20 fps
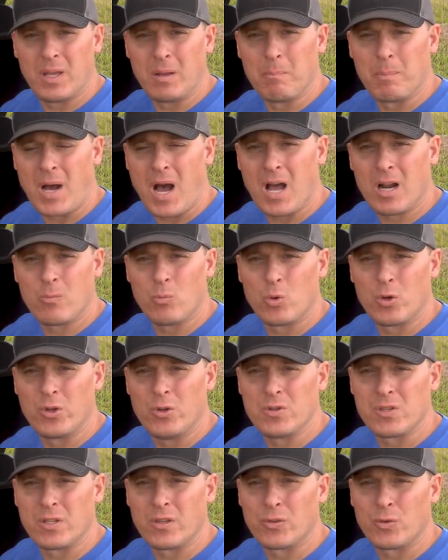and bottom we're
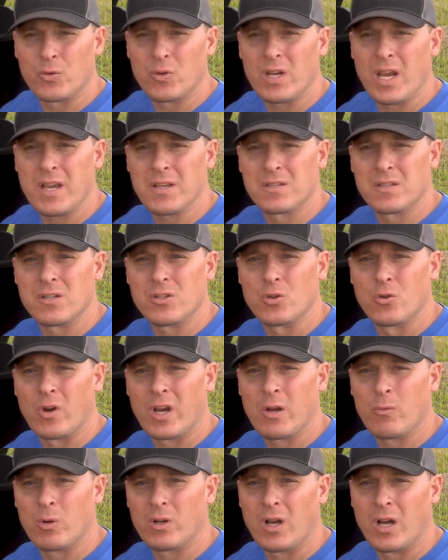using 3/8 inch
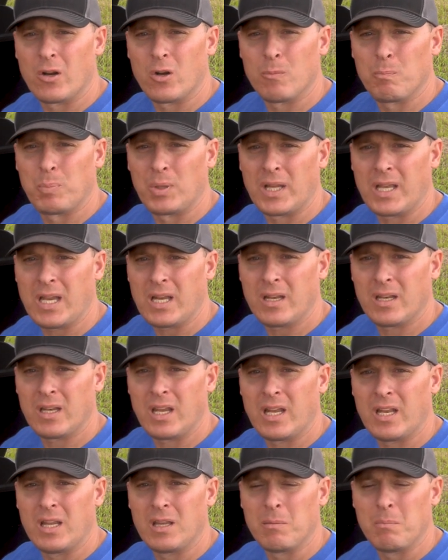grade 100 plate,
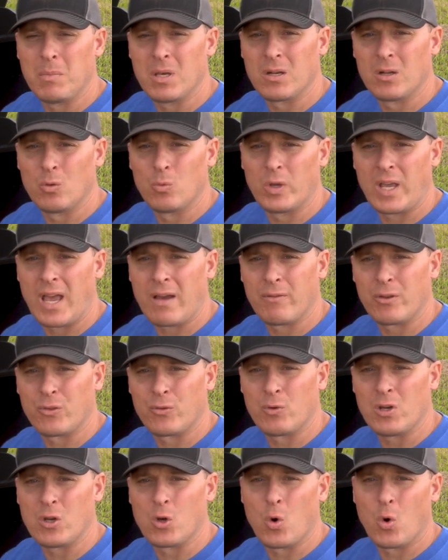and in the middle we have a
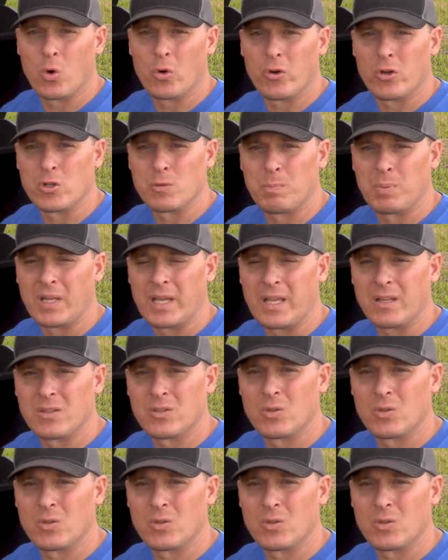3/4 inch plate.